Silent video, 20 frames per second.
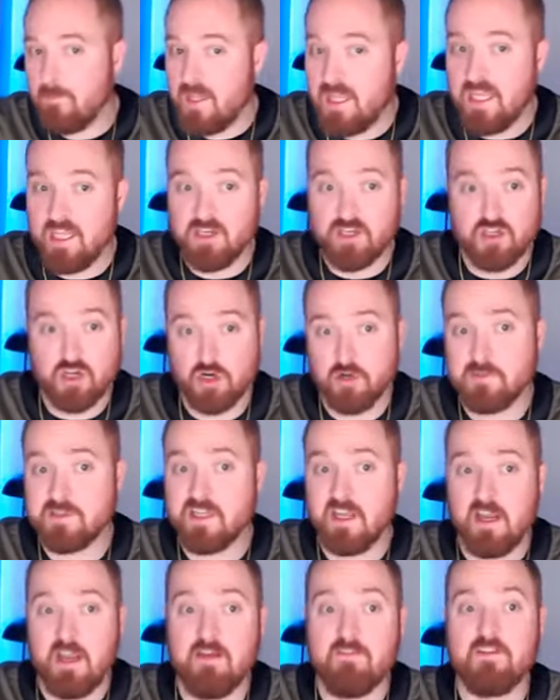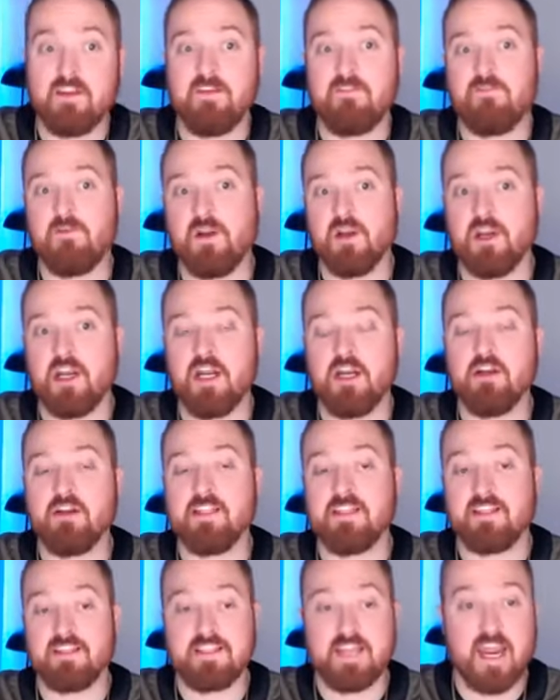in terms of if we were here in
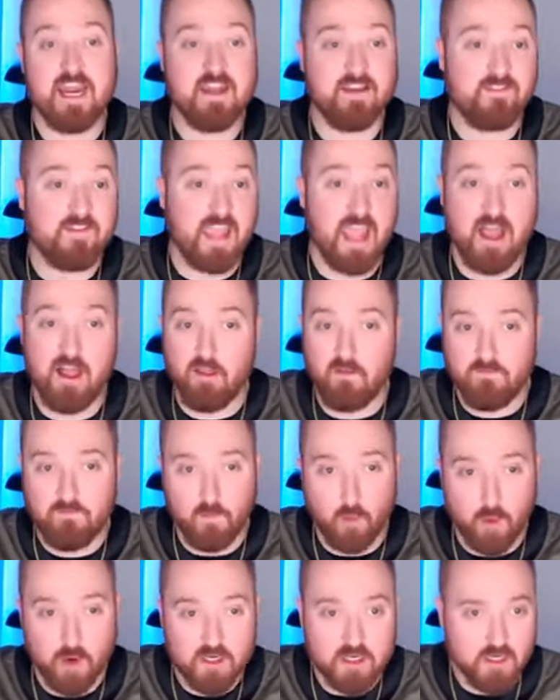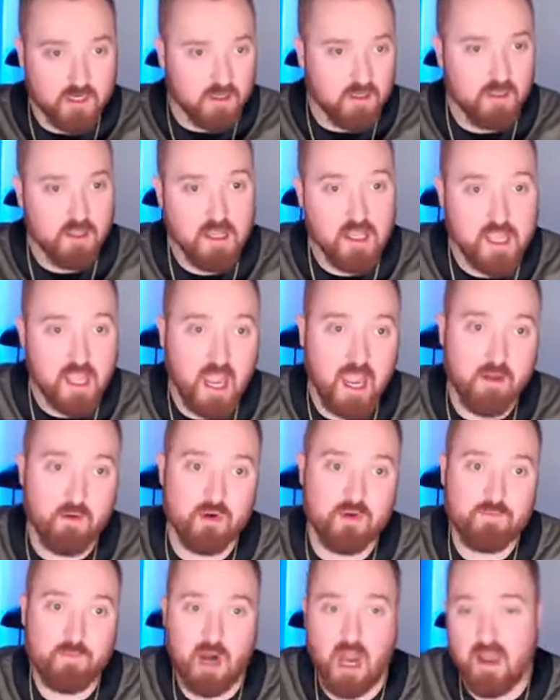the state of California, I
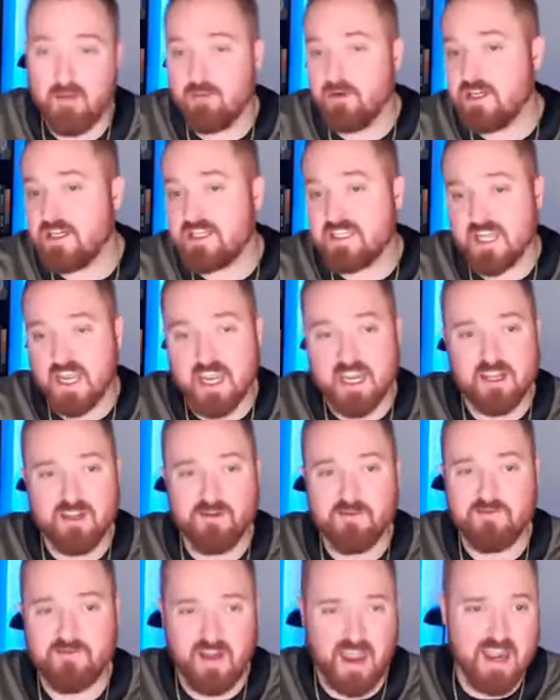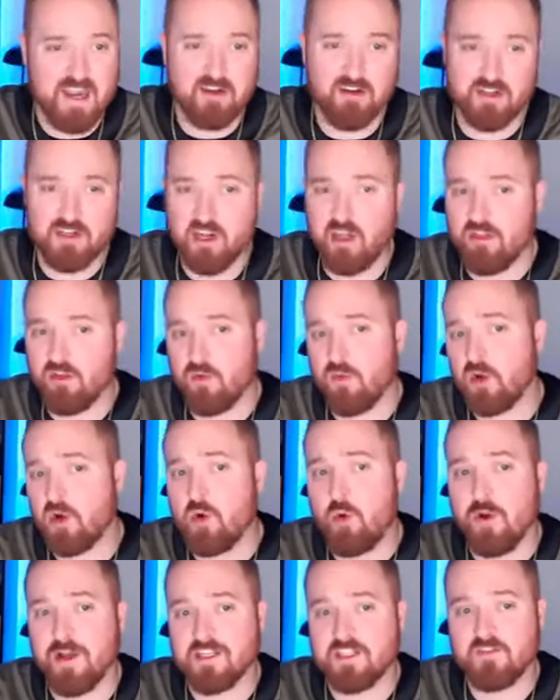would probably say you file another
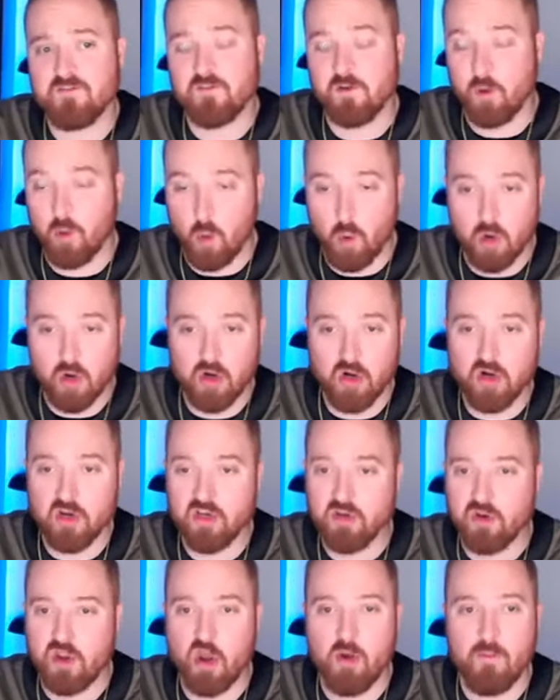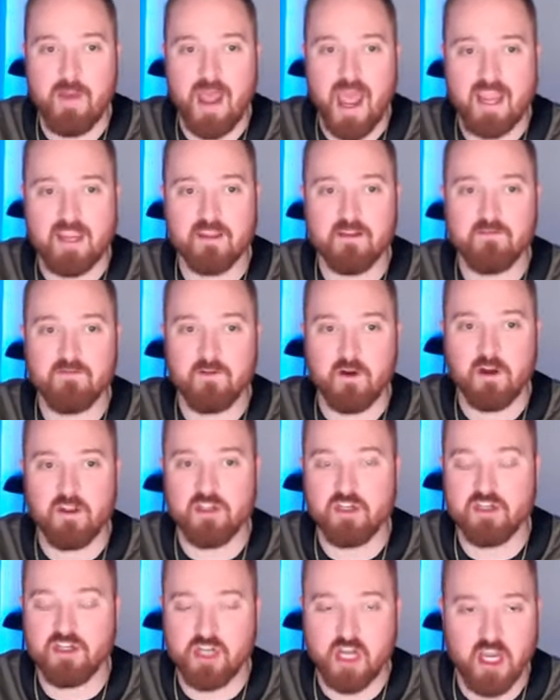request for order. You go back in front of
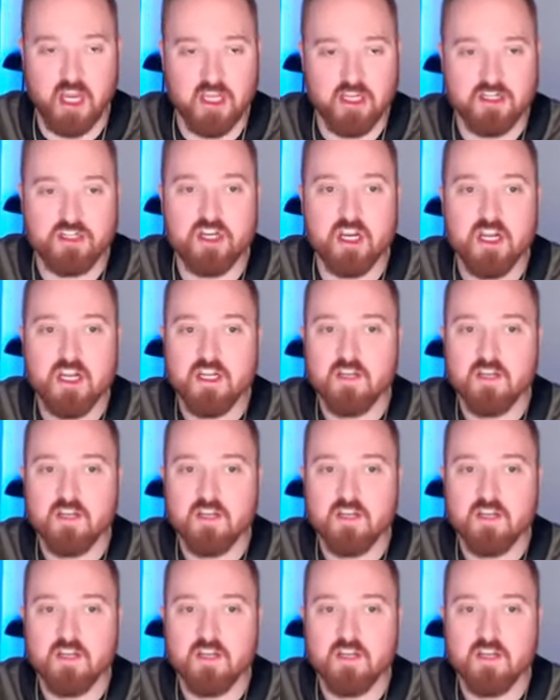the judge.